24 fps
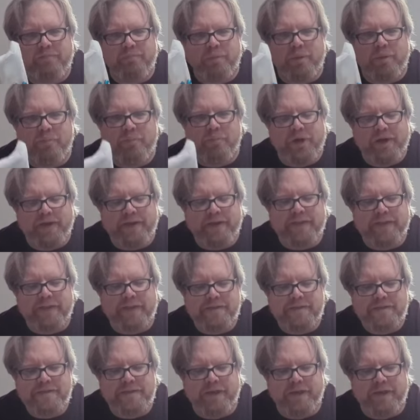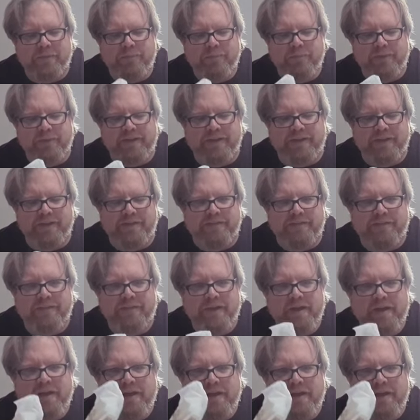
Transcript: by buying this type is